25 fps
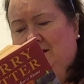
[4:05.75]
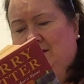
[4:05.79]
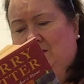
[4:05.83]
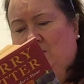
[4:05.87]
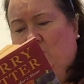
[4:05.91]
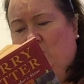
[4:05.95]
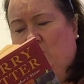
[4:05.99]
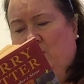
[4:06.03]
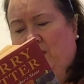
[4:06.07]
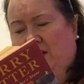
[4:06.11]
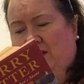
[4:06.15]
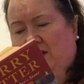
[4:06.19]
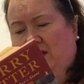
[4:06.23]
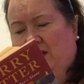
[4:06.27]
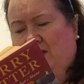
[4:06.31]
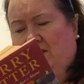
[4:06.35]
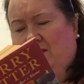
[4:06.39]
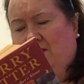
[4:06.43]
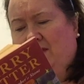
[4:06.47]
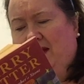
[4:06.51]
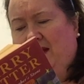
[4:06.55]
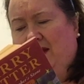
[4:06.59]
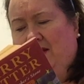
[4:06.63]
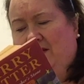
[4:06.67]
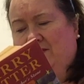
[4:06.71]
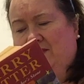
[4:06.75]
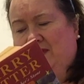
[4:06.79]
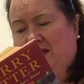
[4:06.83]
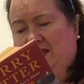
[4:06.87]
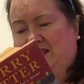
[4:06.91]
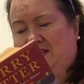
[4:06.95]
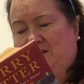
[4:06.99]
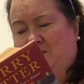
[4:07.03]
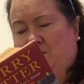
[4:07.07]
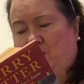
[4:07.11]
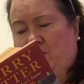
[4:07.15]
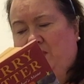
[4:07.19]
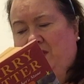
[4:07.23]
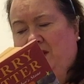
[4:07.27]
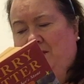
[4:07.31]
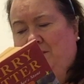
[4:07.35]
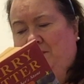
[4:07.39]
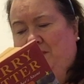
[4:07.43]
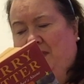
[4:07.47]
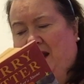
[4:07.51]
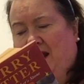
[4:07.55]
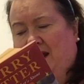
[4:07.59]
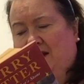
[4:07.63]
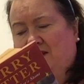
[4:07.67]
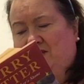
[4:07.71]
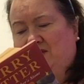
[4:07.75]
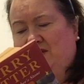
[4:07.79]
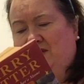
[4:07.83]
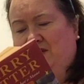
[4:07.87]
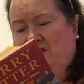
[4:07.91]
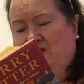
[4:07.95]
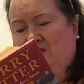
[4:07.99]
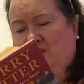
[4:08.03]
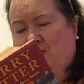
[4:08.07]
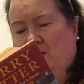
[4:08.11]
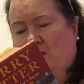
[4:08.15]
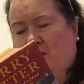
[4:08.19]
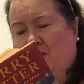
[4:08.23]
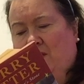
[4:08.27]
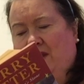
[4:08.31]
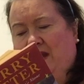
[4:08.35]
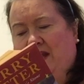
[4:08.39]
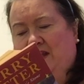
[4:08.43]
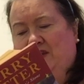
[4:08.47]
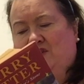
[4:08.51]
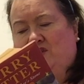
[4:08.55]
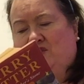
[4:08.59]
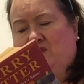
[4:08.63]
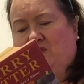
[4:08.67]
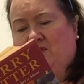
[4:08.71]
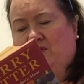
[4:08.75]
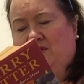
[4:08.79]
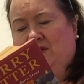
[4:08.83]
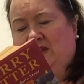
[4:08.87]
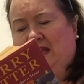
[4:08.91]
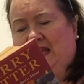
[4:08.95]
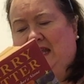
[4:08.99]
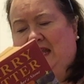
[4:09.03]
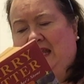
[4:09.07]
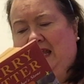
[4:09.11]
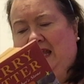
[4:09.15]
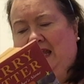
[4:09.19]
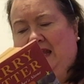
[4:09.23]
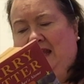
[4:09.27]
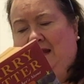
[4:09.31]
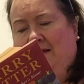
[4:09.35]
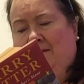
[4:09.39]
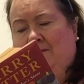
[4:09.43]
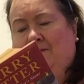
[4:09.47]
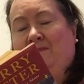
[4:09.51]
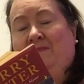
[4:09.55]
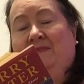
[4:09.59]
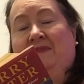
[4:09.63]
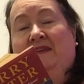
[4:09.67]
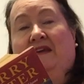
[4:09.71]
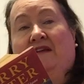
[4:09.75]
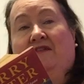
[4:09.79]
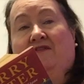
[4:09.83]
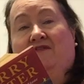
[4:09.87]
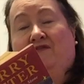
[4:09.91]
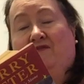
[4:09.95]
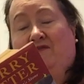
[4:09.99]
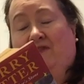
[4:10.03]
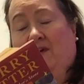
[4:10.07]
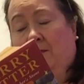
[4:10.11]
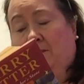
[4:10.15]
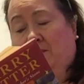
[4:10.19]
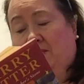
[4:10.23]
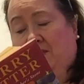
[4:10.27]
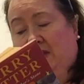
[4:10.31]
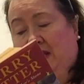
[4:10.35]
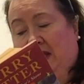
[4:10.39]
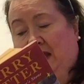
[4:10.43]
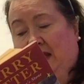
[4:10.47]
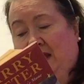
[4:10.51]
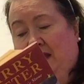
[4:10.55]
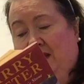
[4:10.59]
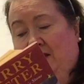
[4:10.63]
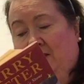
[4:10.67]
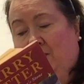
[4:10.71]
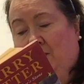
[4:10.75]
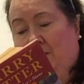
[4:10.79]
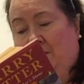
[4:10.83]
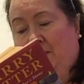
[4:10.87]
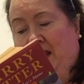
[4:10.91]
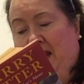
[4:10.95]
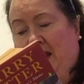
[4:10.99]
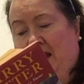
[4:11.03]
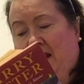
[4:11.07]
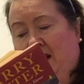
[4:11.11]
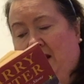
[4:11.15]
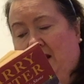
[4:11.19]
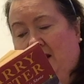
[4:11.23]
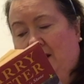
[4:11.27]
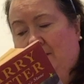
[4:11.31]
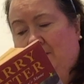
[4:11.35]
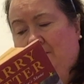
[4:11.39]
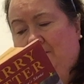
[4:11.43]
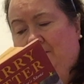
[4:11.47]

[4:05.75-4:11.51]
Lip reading: Wheeling around, they sprinted back to the door and turned the key, fumbling in their panic.